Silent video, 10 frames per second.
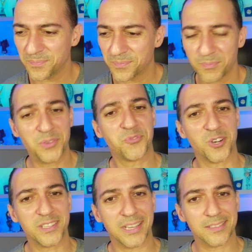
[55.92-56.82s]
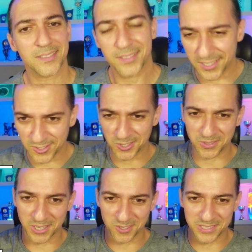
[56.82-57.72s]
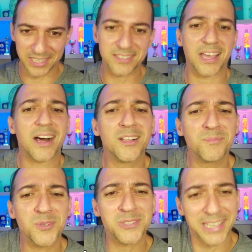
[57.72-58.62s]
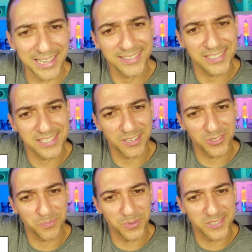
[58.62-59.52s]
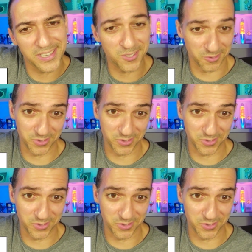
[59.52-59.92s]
before that, did you know that almost 87% of the